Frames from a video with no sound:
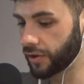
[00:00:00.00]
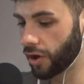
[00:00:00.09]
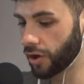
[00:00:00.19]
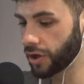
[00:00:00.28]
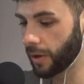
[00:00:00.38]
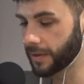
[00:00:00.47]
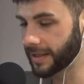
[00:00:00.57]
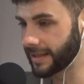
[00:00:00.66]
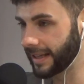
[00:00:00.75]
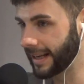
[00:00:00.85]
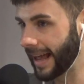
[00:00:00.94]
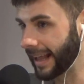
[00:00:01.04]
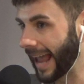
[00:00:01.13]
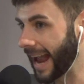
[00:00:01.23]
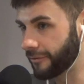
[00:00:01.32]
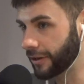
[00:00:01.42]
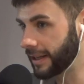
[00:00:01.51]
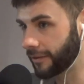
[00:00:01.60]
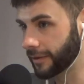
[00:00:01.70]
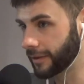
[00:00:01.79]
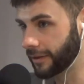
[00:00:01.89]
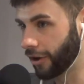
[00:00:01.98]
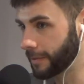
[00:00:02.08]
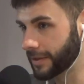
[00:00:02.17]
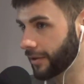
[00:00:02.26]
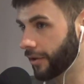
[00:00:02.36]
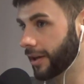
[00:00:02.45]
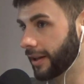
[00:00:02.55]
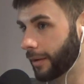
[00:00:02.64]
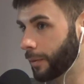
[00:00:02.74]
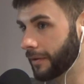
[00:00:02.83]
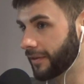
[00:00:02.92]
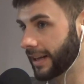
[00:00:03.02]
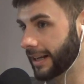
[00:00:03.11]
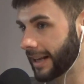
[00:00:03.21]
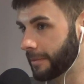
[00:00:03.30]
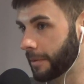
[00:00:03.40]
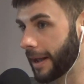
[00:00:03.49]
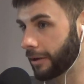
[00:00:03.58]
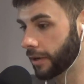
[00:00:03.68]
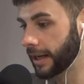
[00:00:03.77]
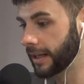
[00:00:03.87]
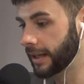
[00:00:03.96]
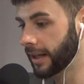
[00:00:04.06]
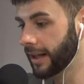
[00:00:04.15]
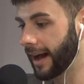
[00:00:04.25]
John Jones has seen like every different type of style that we've seen in MMA, really.